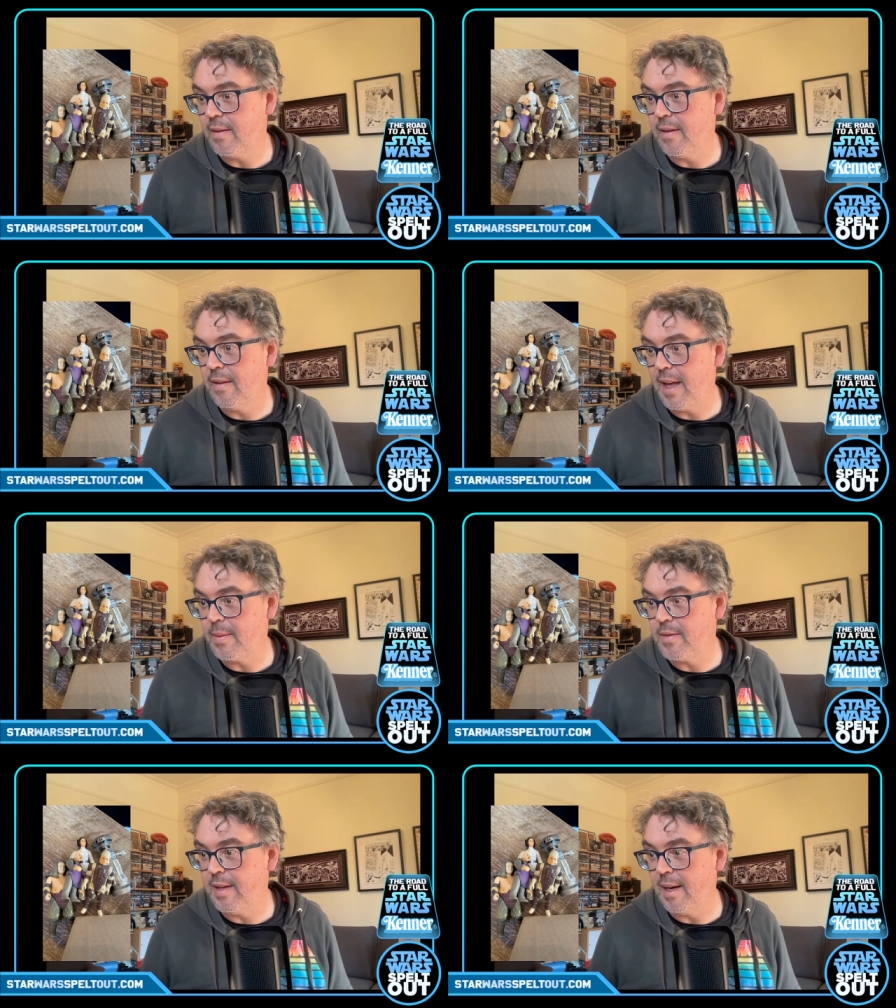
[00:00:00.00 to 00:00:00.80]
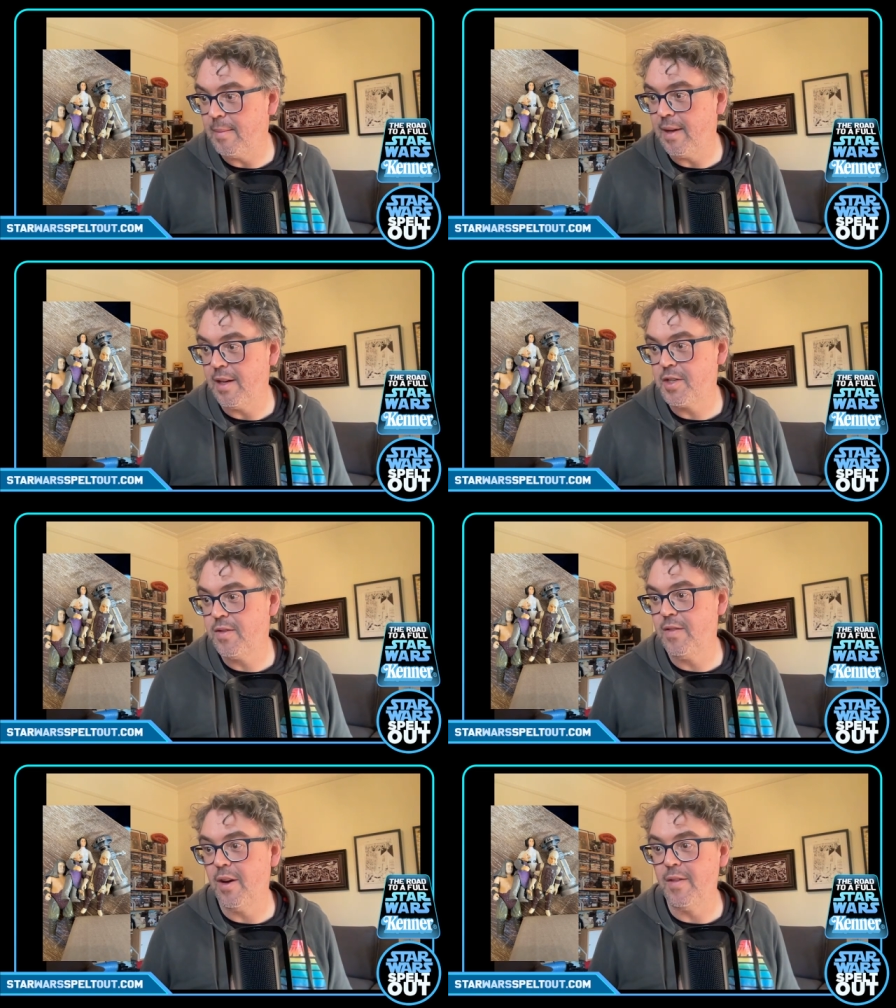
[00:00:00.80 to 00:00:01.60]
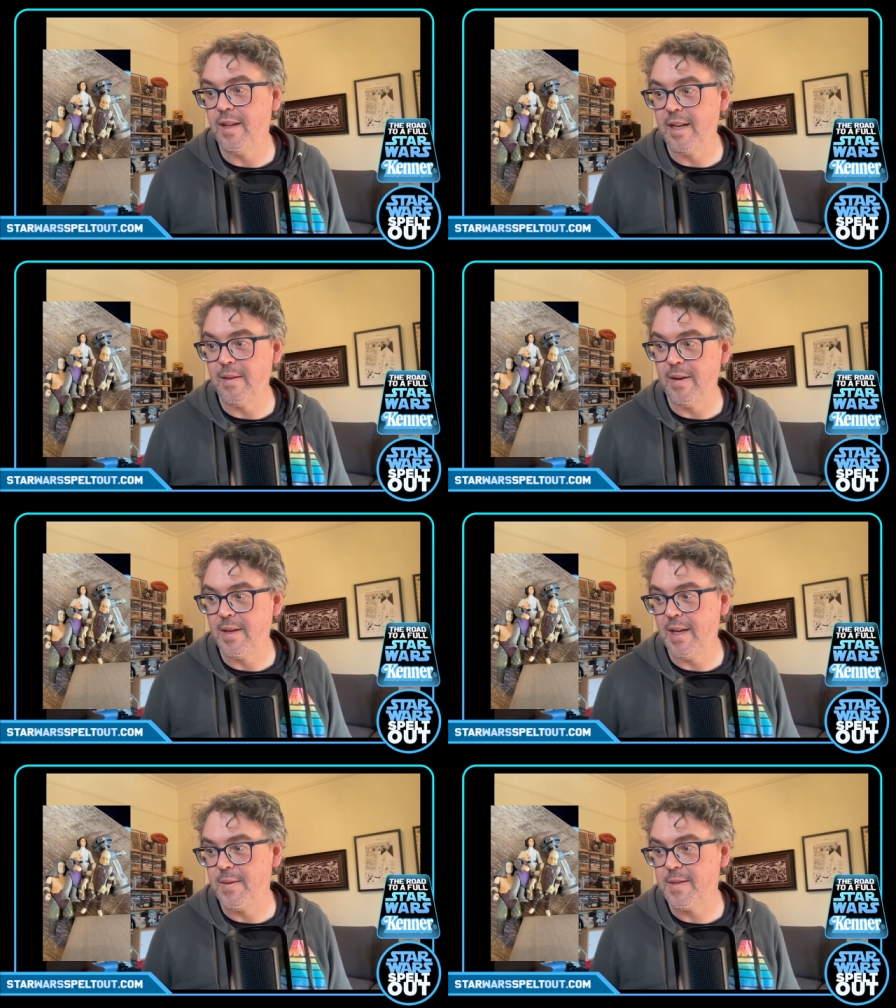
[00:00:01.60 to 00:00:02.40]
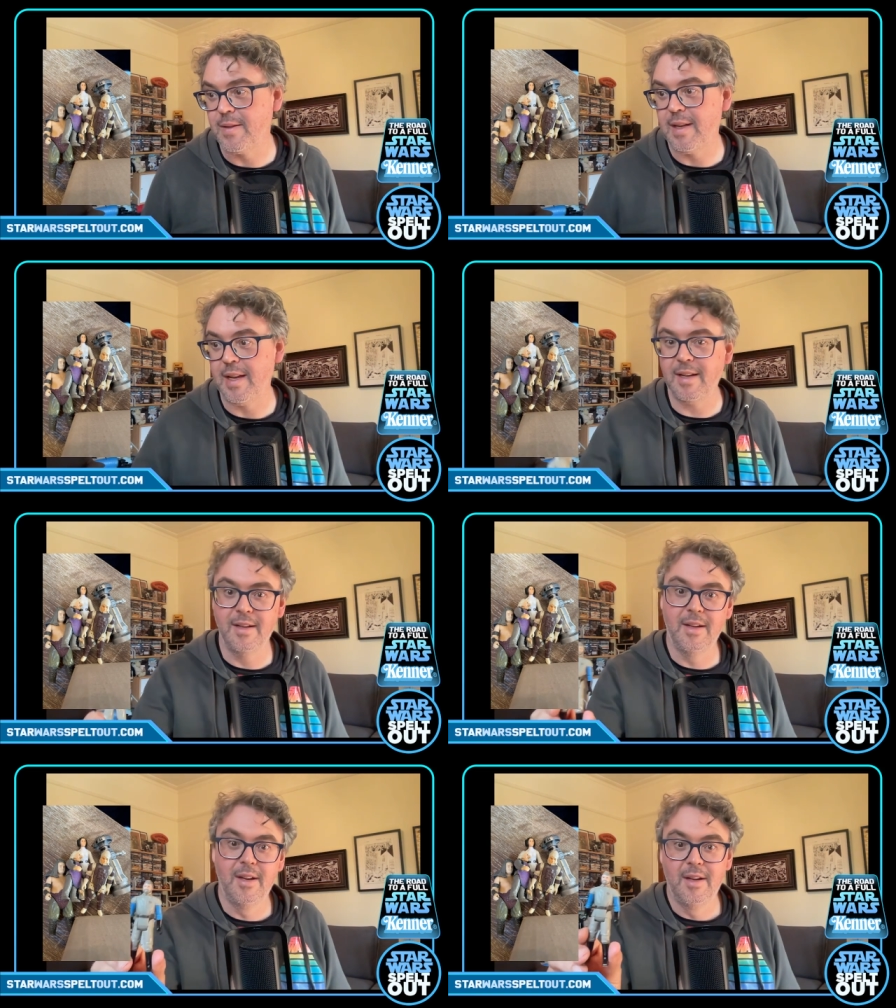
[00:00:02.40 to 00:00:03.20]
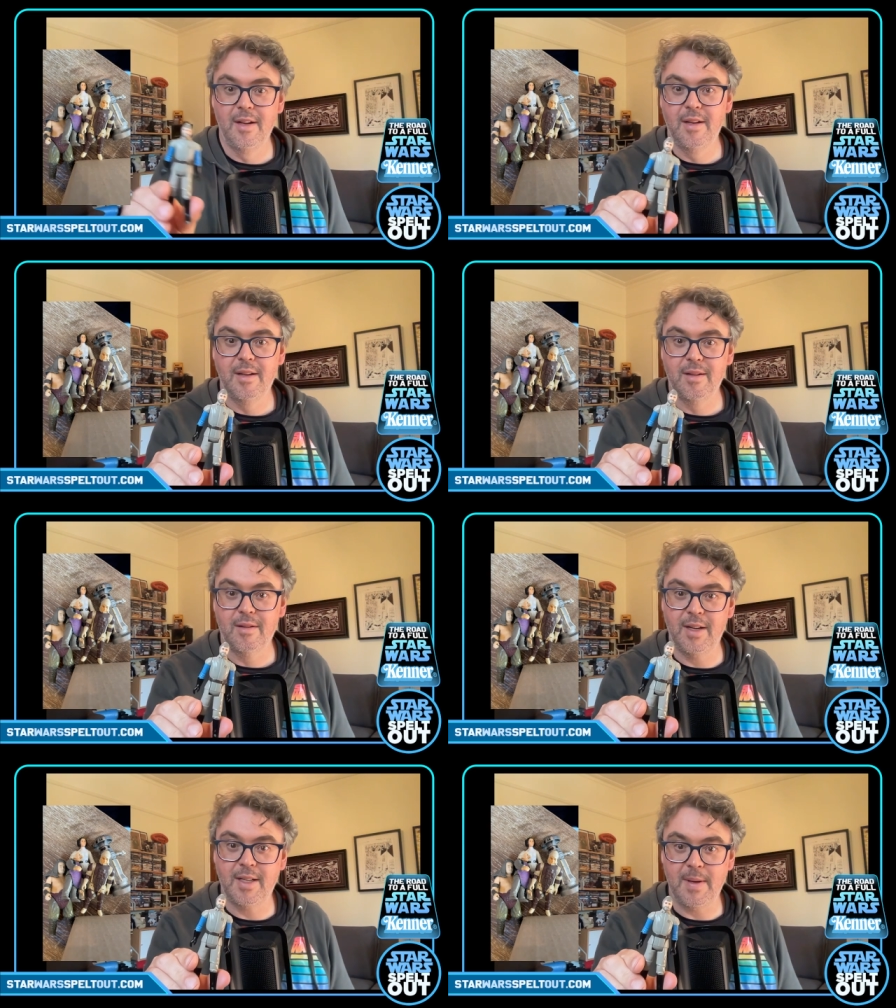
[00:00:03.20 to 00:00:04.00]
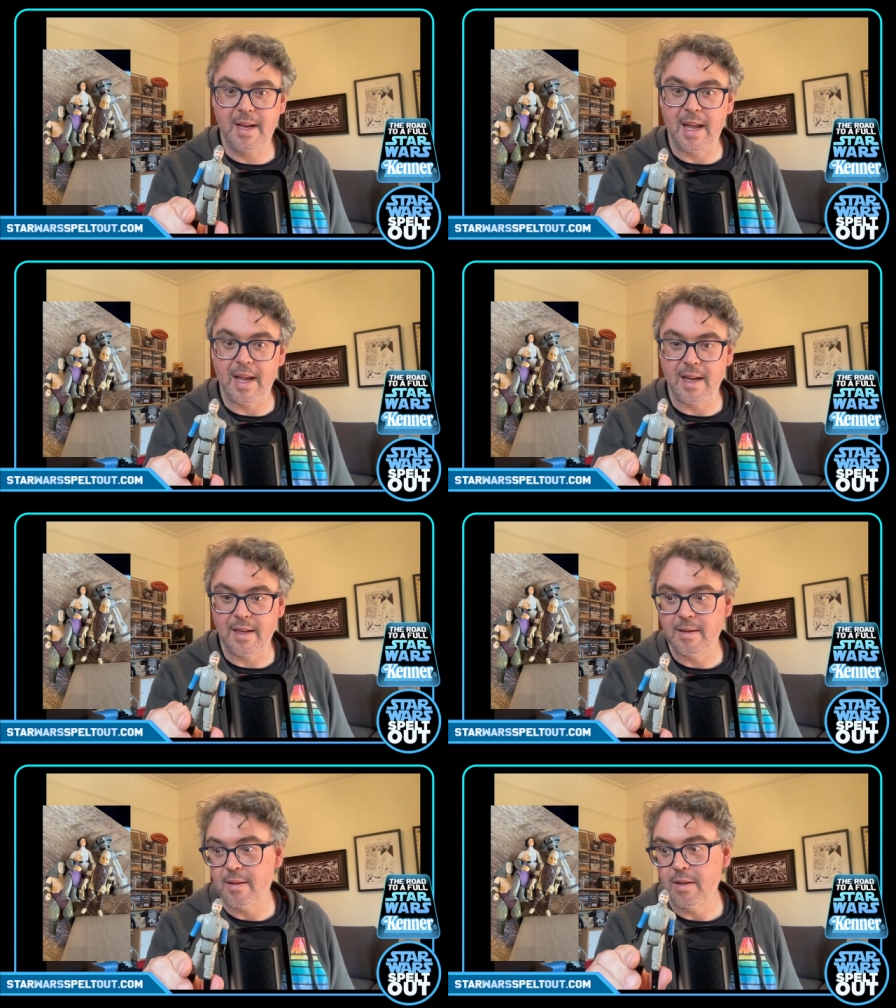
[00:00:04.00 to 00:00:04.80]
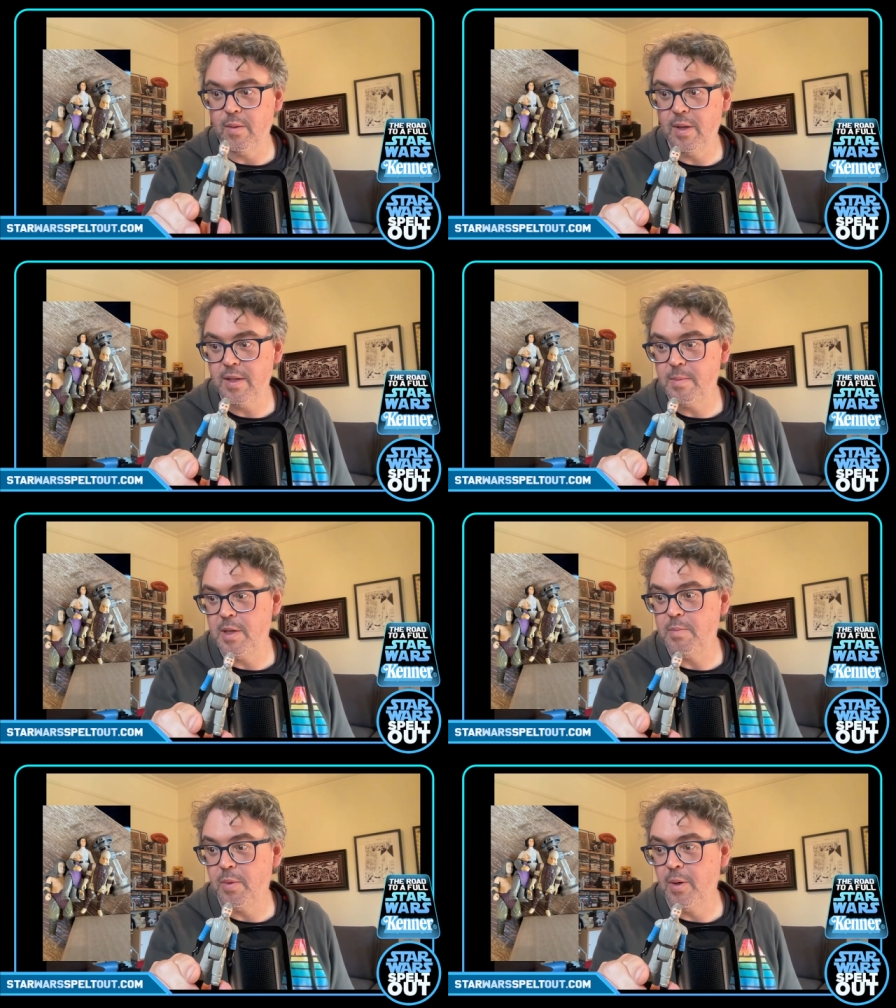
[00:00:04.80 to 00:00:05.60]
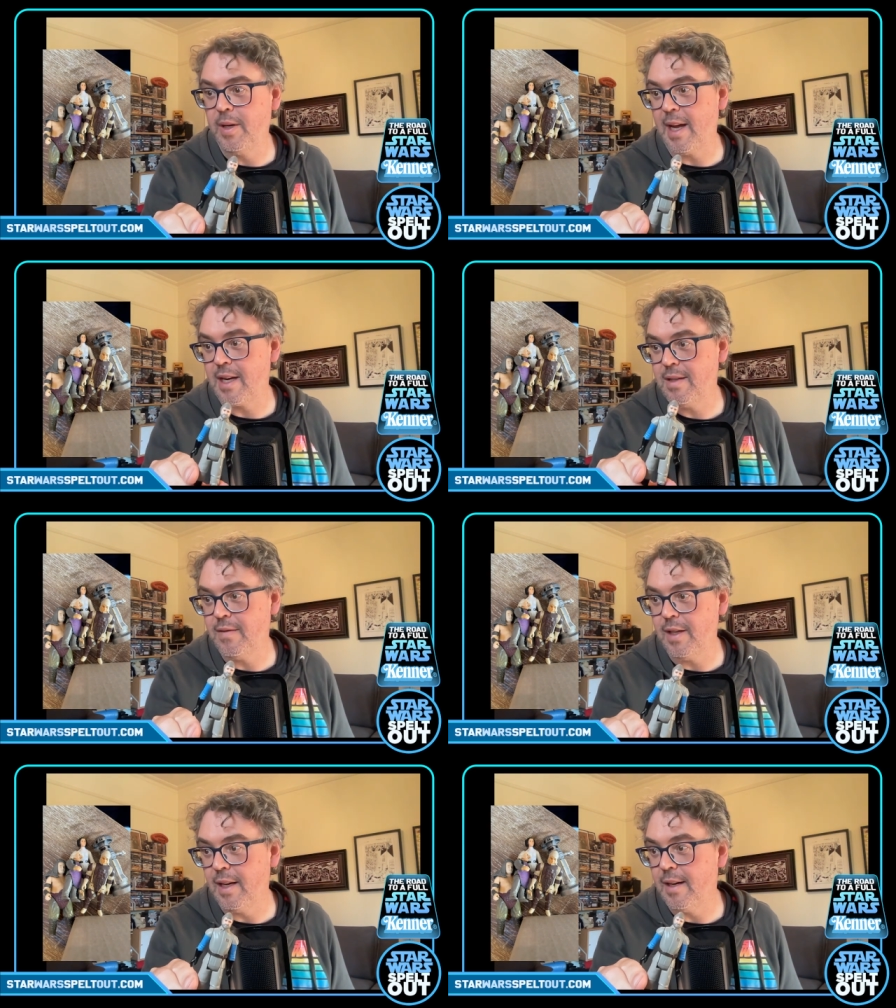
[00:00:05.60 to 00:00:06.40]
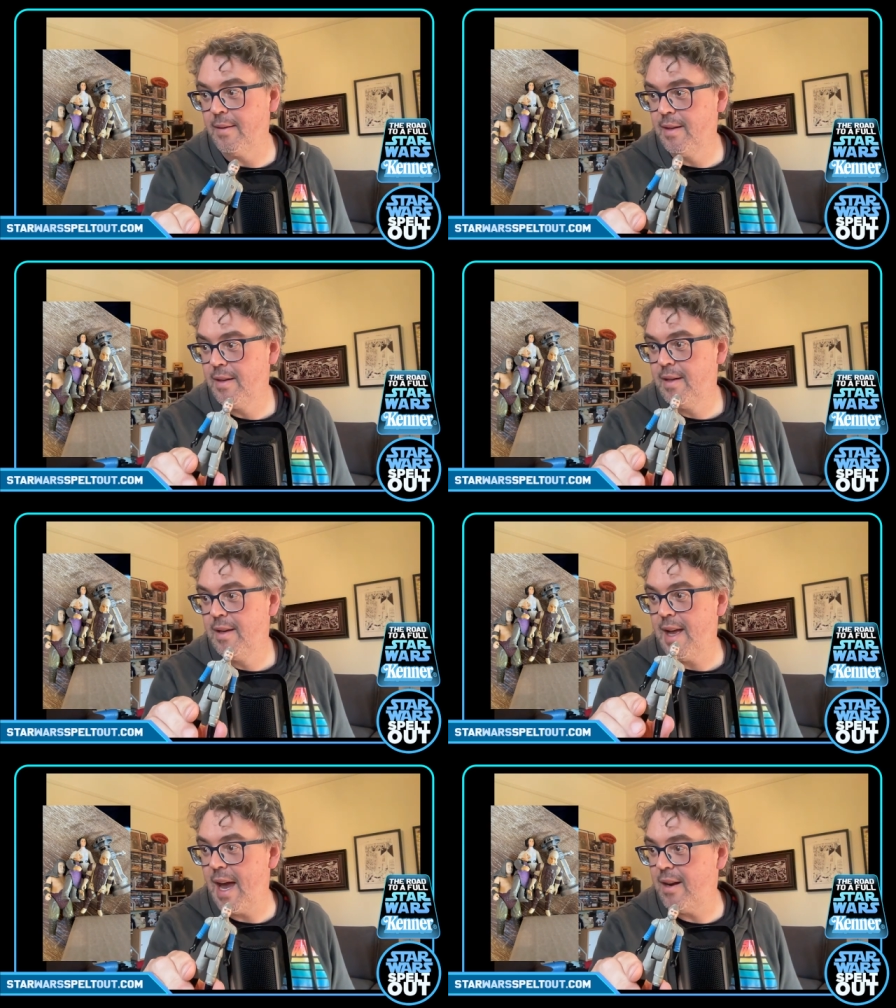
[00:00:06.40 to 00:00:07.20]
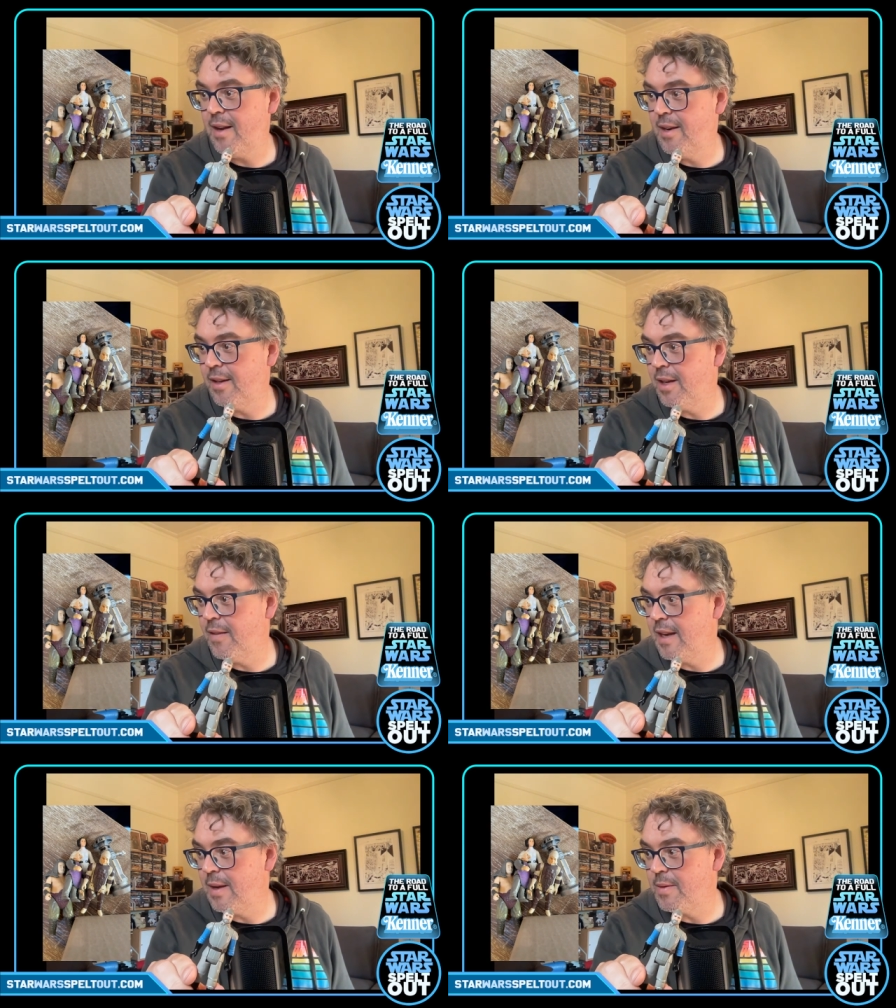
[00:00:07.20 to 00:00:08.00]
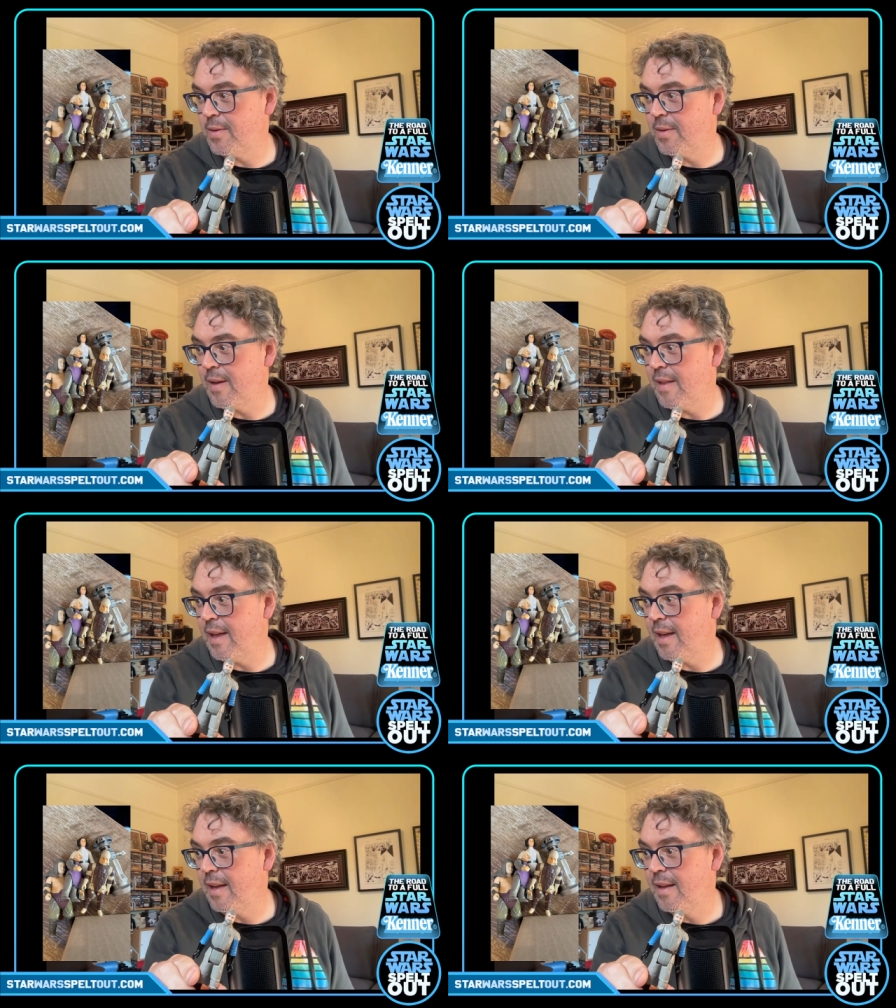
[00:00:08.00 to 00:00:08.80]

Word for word: Well, that was dumb, and I should have known that he, he was still here. Crix Madine, the world's most boring action figure. How did I not know that he was already there?